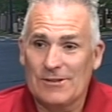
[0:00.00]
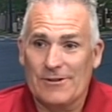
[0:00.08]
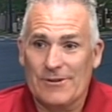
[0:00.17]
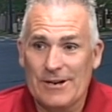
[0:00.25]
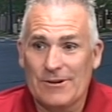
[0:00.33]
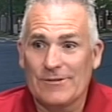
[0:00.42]
that are
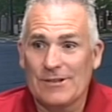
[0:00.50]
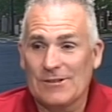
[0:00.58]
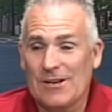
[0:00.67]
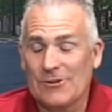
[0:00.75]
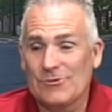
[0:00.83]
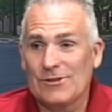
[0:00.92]
here in this
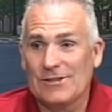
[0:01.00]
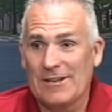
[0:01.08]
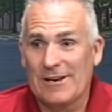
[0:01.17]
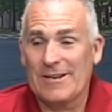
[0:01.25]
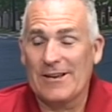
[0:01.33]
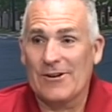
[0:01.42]
country
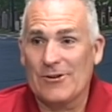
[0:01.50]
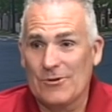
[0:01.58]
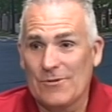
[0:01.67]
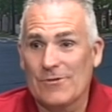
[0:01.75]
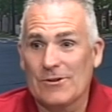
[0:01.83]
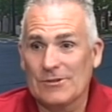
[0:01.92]
studying at our
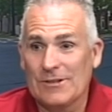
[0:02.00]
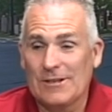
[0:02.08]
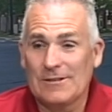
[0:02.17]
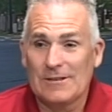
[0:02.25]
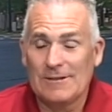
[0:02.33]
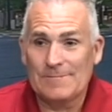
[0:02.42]

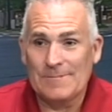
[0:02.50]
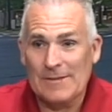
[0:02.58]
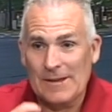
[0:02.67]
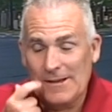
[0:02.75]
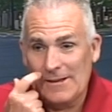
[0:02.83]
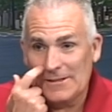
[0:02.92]
universities.
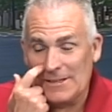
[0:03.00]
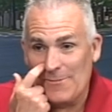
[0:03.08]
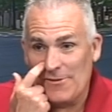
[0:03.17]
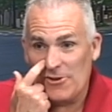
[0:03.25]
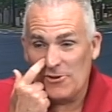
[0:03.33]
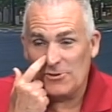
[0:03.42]
Some
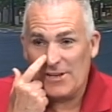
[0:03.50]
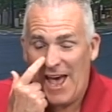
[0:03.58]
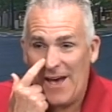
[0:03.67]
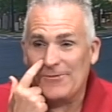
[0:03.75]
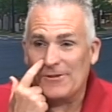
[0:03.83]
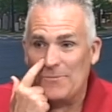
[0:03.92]
of those
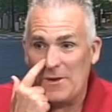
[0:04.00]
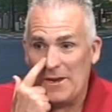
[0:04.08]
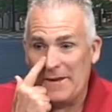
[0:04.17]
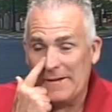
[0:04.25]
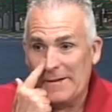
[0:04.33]
have to be